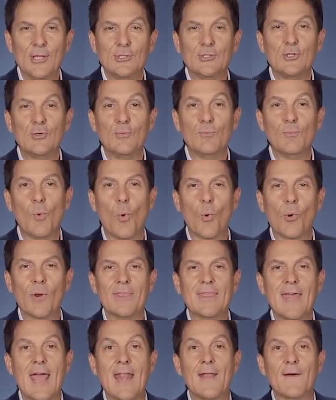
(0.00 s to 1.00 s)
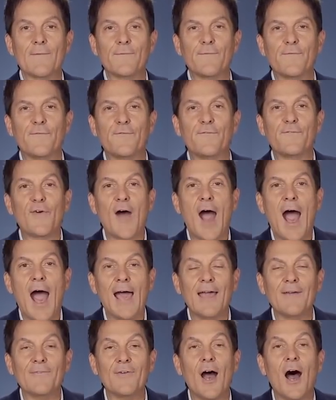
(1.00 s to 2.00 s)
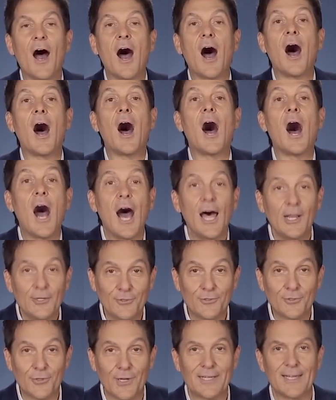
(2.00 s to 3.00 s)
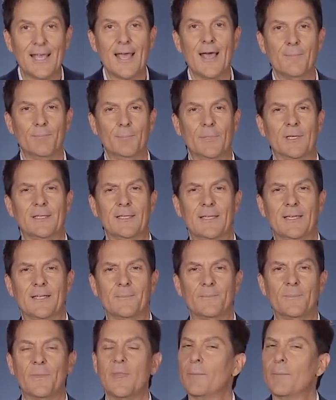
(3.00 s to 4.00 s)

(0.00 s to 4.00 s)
to more than $500 million.